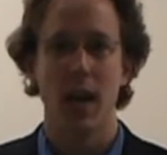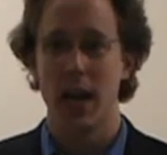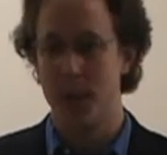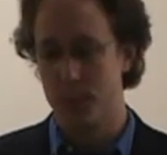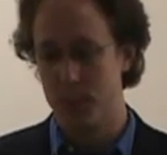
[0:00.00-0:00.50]

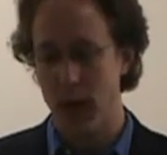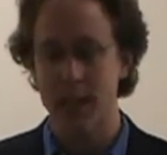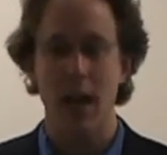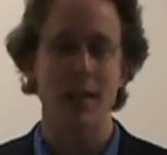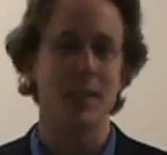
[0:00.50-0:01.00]
my
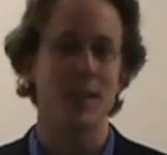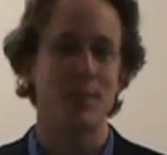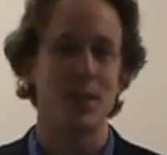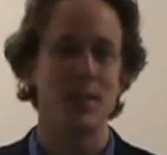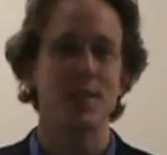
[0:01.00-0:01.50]
colleagues
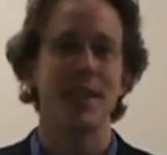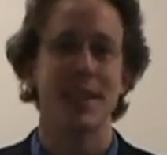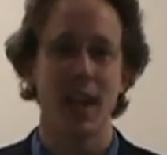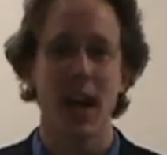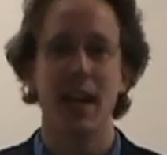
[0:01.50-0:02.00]
at Princeton
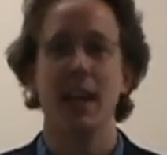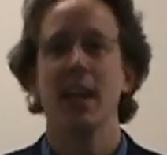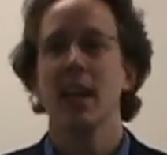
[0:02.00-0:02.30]
and I